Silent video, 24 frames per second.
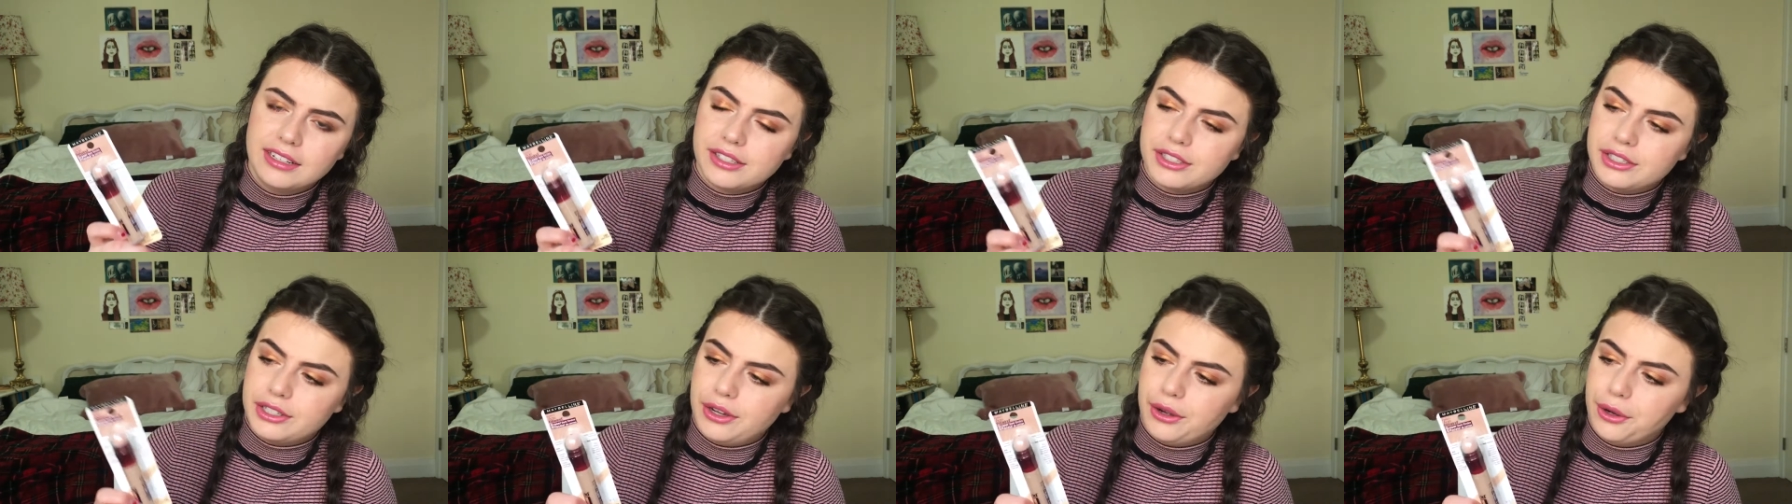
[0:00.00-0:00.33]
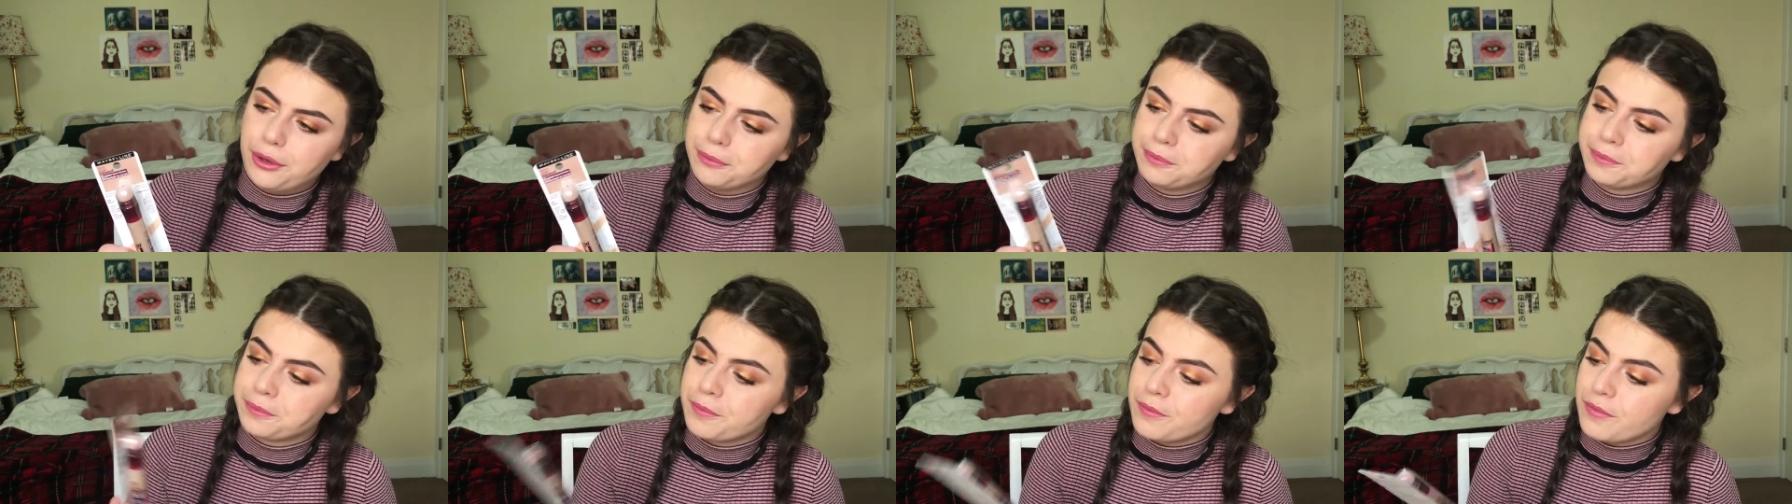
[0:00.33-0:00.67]

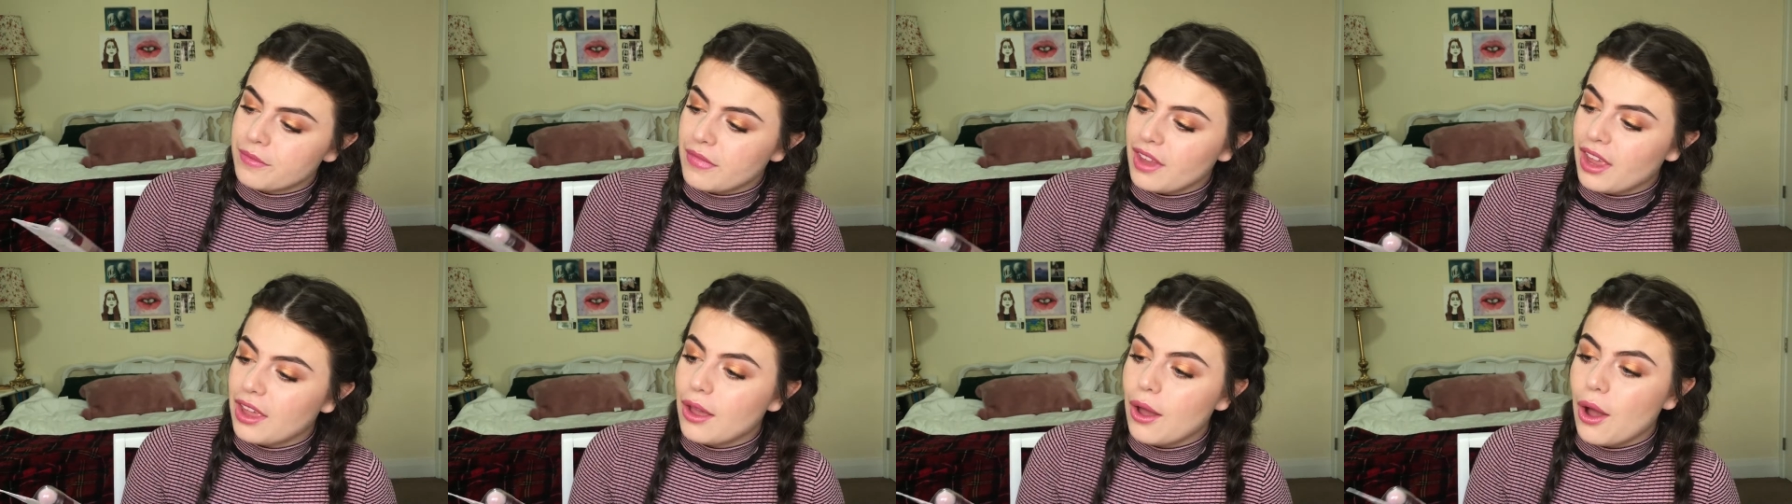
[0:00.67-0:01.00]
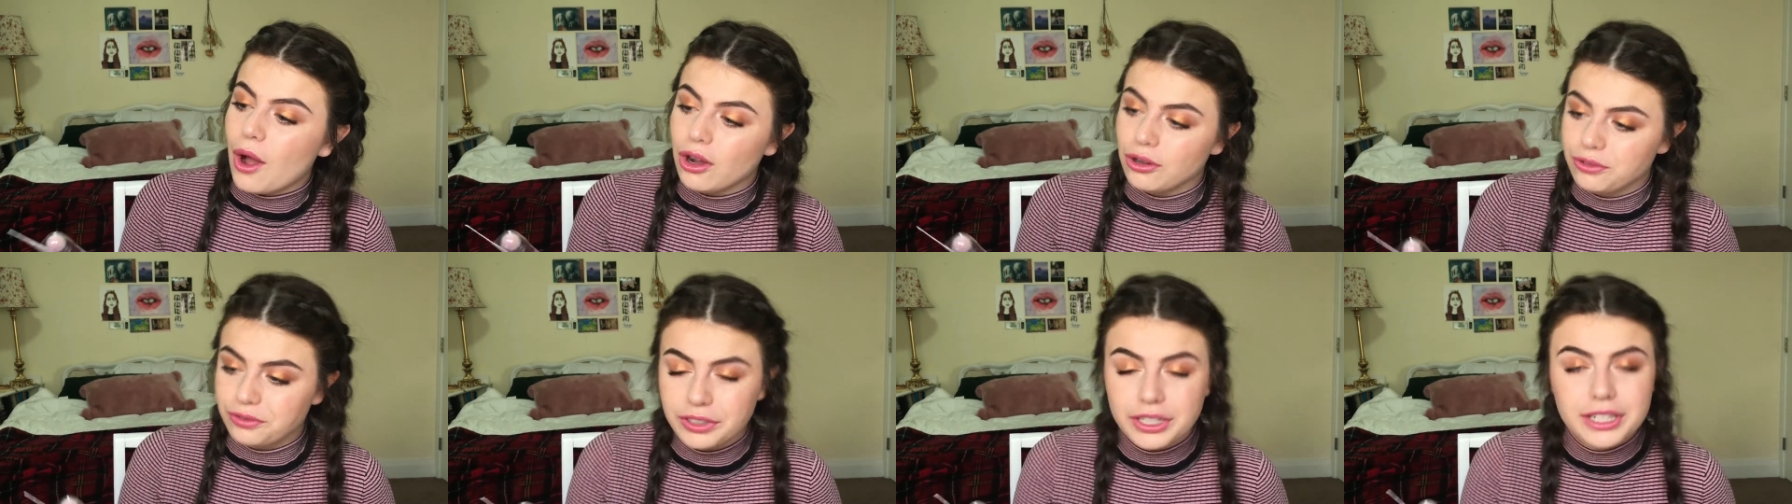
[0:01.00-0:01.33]
So
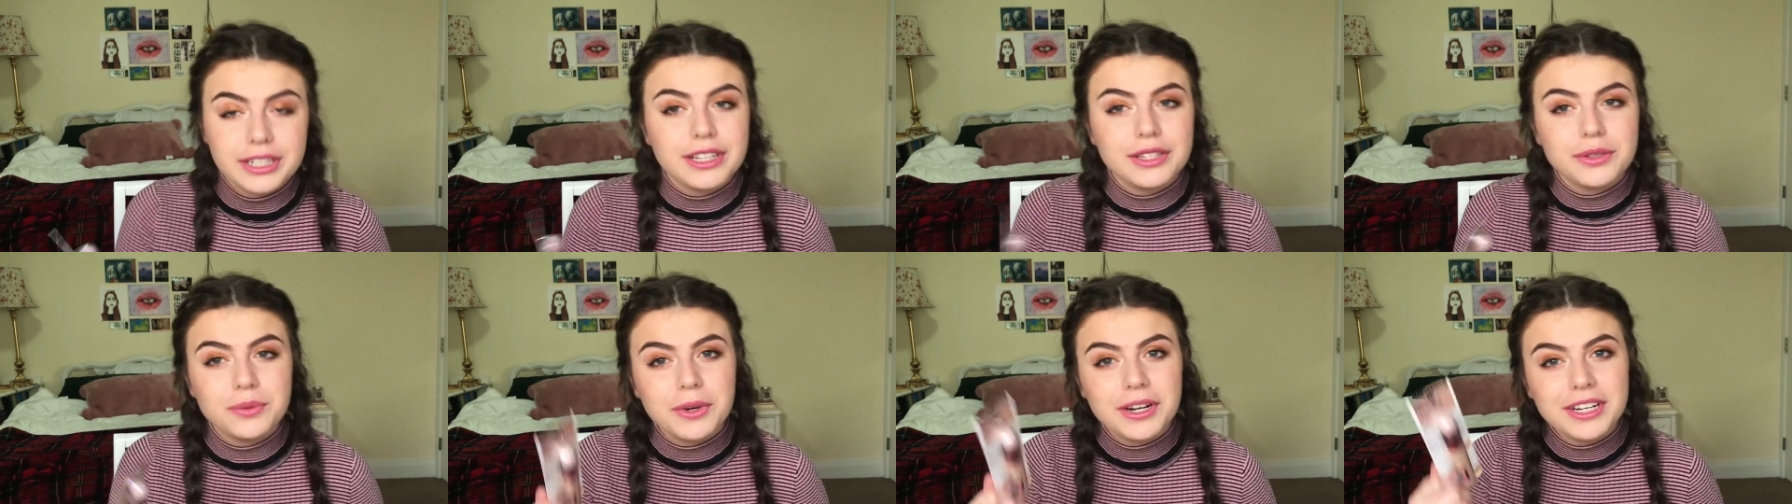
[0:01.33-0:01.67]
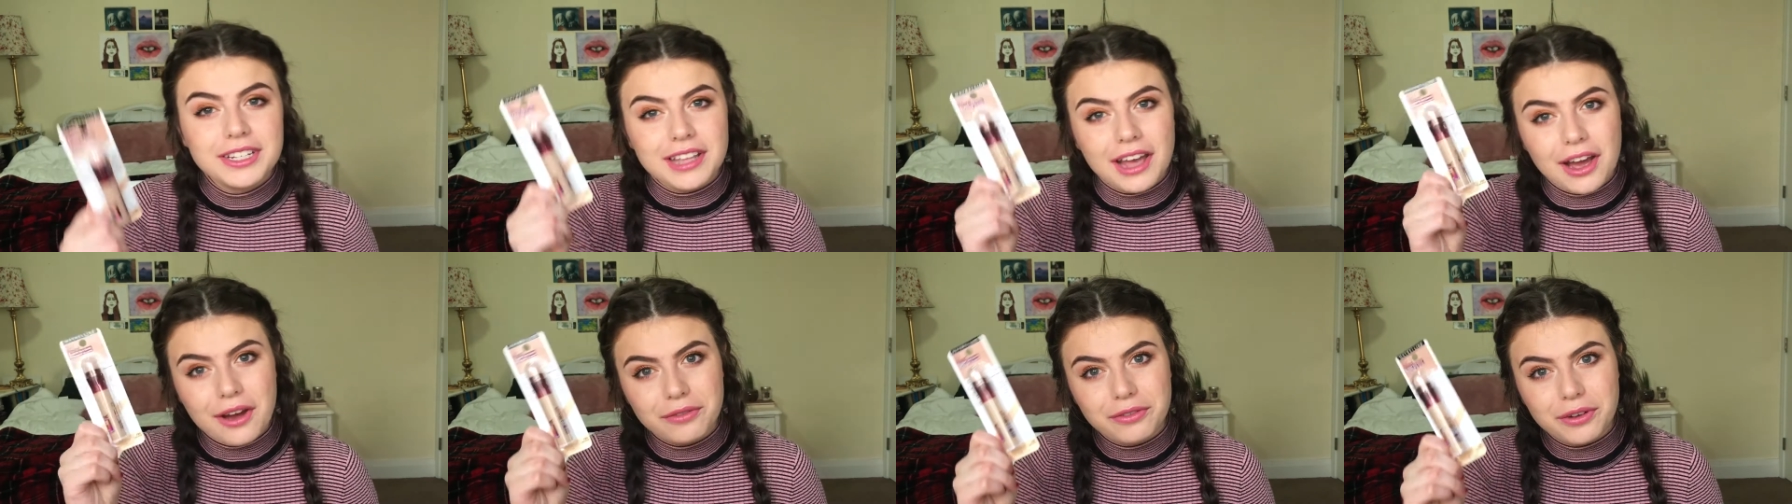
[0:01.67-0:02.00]
hopefully this
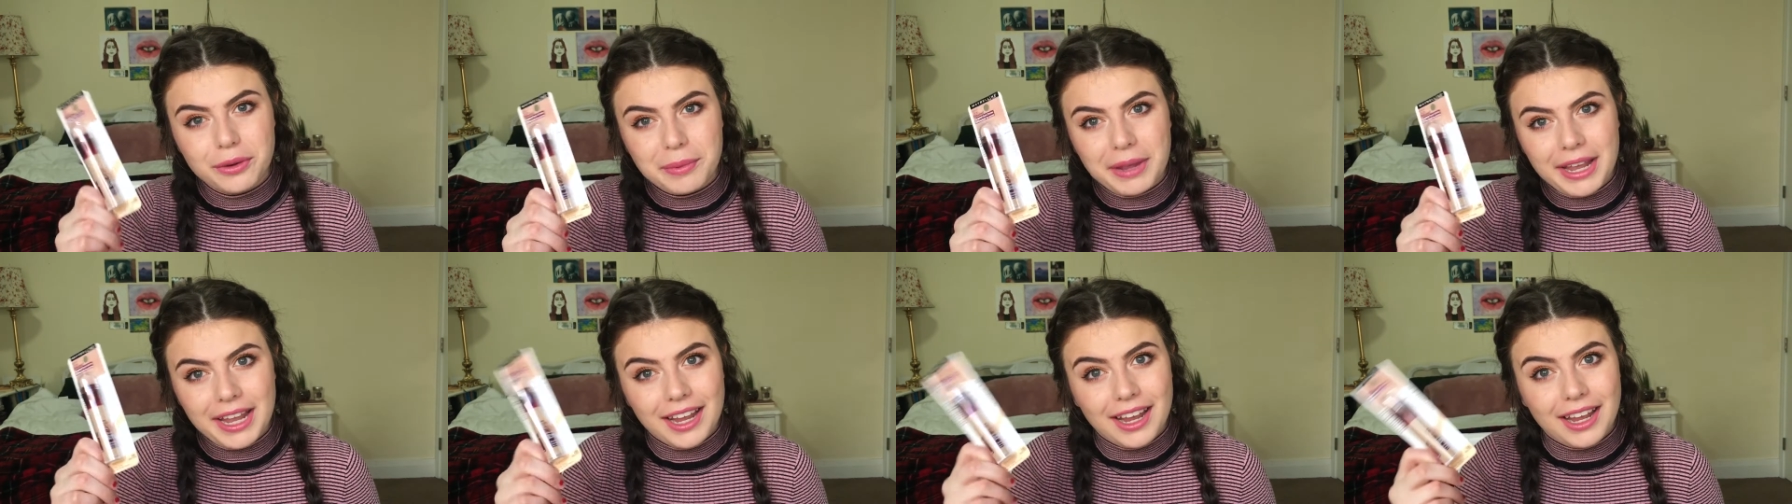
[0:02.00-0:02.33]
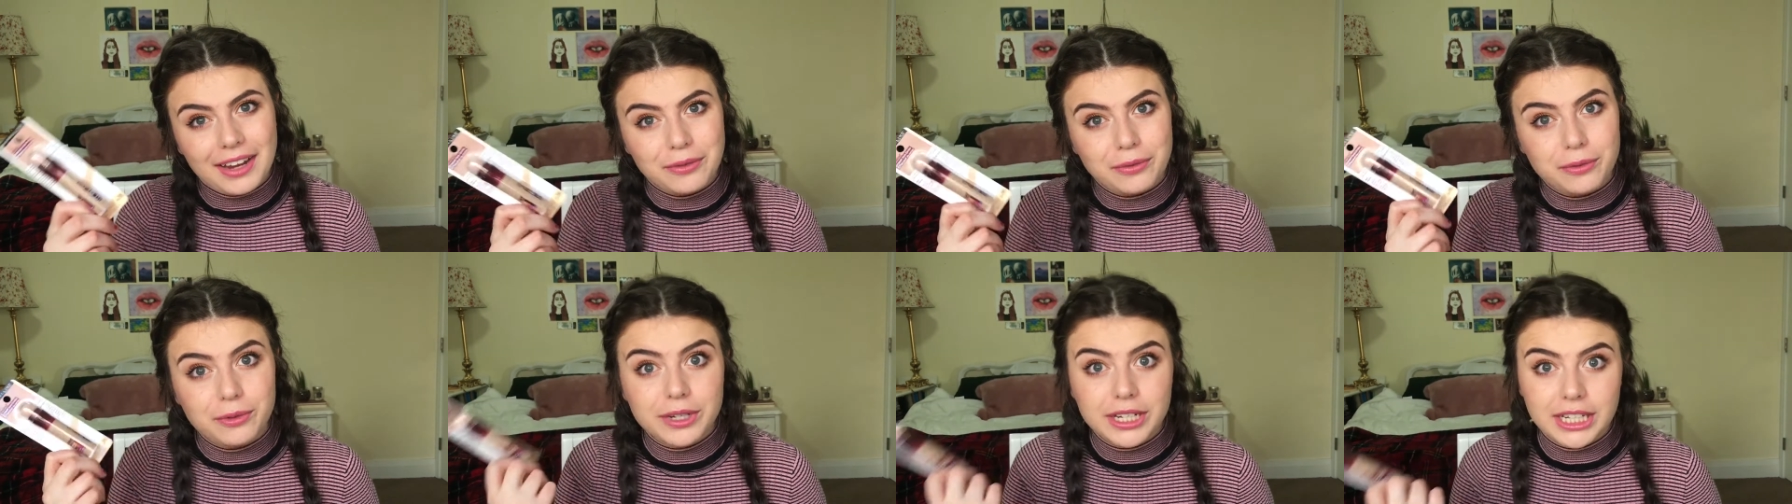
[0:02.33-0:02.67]
works out for me. I
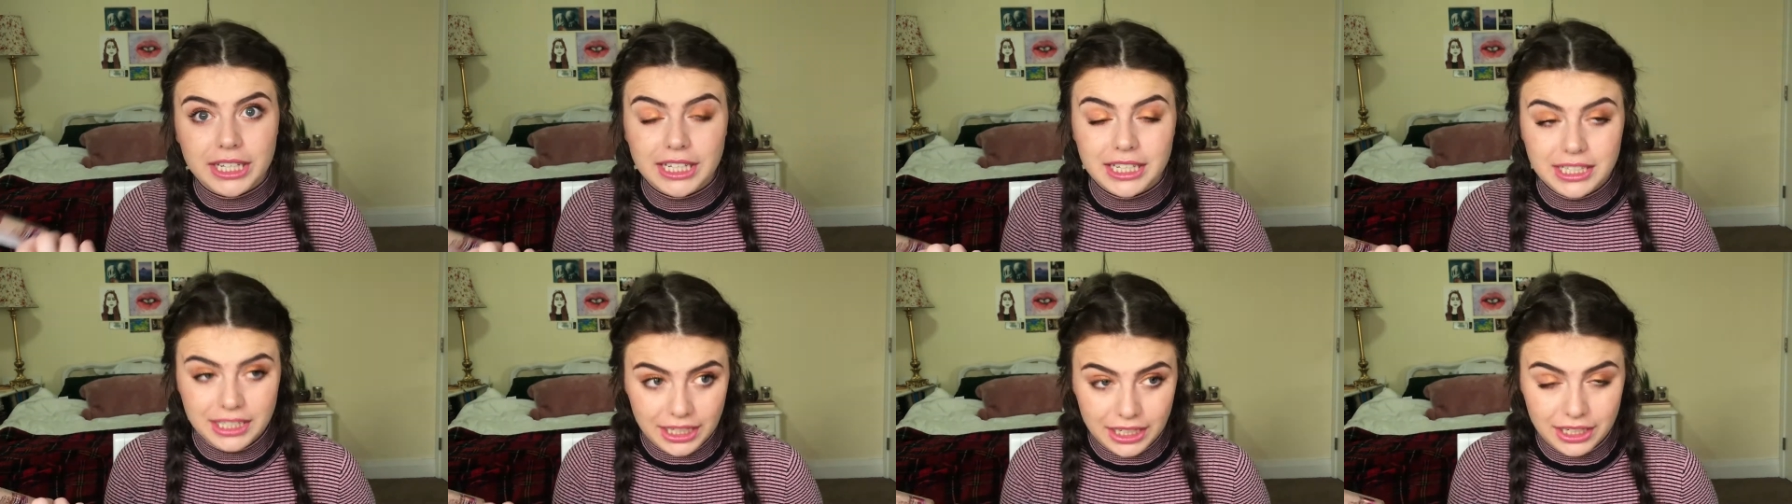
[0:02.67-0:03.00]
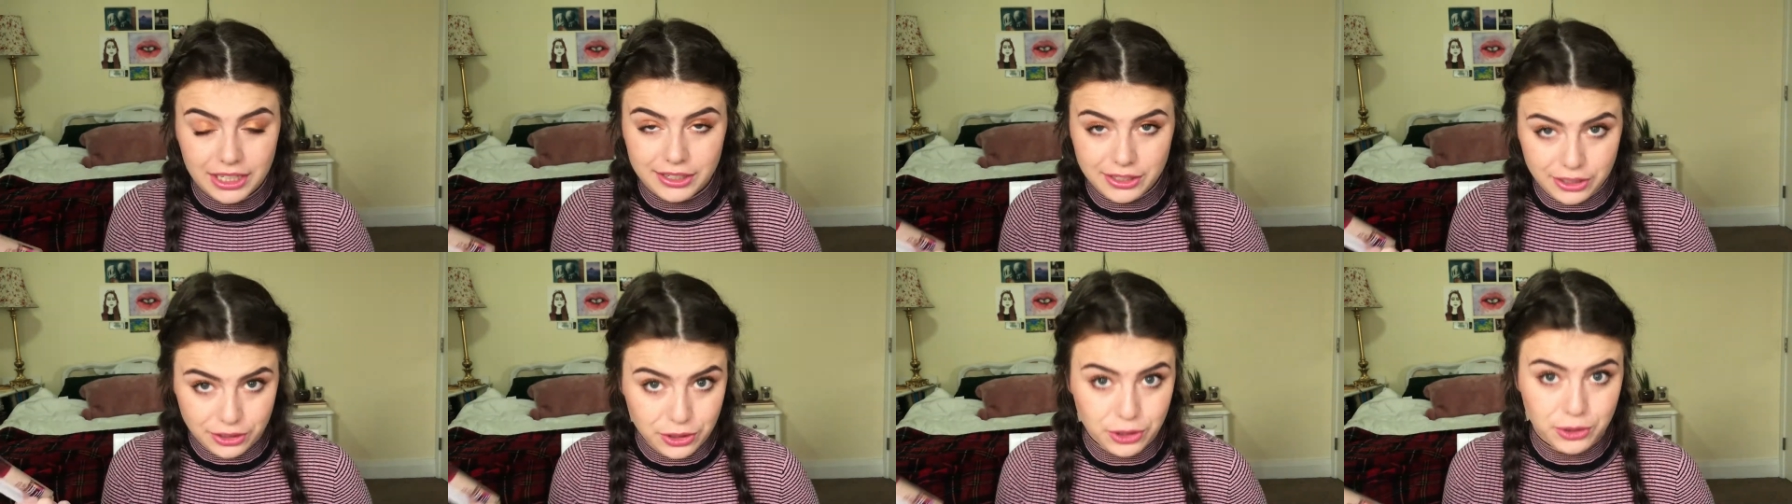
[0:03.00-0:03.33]
really
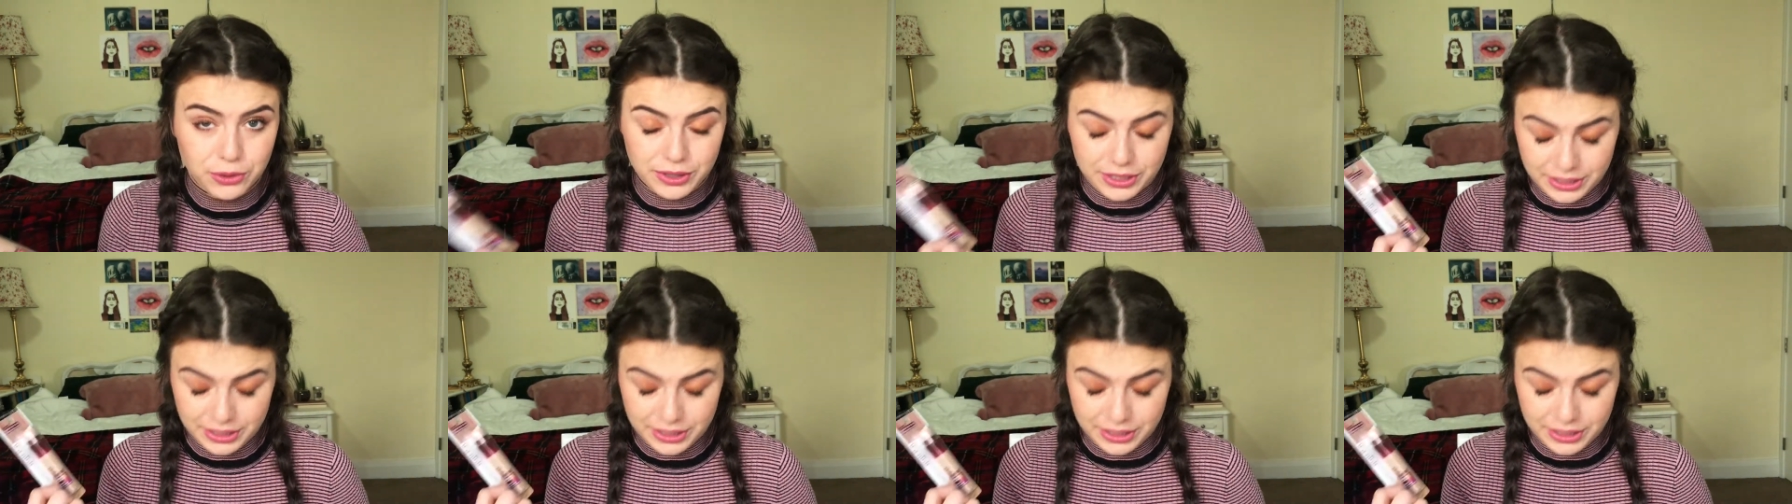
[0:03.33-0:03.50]
needed a new